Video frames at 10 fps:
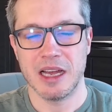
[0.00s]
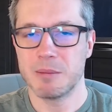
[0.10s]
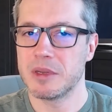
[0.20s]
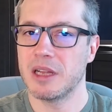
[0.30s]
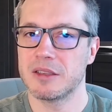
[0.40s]
I
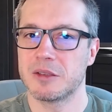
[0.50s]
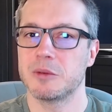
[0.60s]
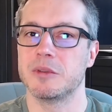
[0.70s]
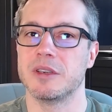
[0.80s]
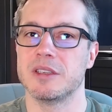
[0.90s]
plan
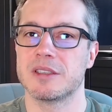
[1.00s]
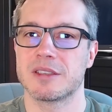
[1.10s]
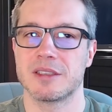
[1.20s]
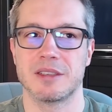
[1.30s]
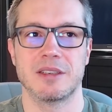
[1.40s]
to
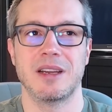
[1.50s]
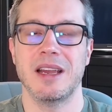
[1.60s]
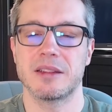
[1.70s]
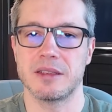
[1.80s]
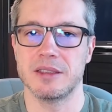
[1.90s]
release
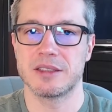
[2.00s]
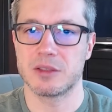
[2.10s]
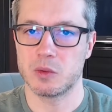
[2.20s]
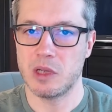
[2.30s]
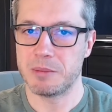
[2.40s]
at
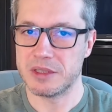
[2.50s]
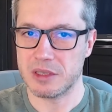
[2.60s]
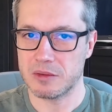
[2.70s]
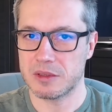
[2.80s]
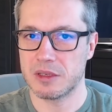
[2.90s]
least 2
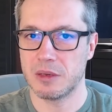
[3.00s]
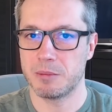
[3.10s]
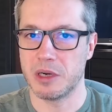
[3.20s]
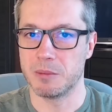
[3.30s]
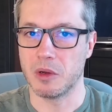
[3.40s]
episodes
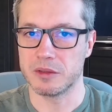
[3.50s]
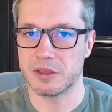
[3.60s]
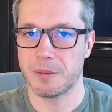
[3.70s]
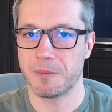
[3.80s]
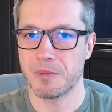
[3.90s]
per month.
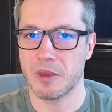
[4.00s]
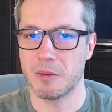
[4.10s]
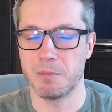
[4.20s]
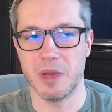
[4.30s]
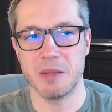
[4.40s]

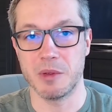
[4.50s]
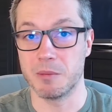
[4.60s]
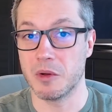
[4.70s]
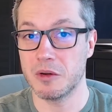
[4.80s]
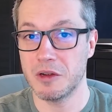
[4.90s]
Maybe
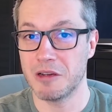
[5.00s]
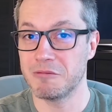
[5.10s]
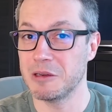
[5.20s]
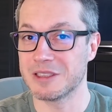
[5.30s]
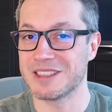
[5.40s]
more,
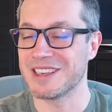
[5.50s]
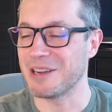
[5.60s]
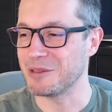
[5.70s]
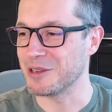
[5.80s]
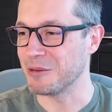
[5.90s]
we'll see
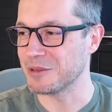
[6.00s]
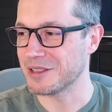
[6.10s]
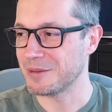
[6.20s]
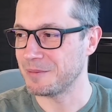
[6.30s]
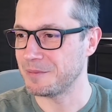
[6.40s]
how it goes.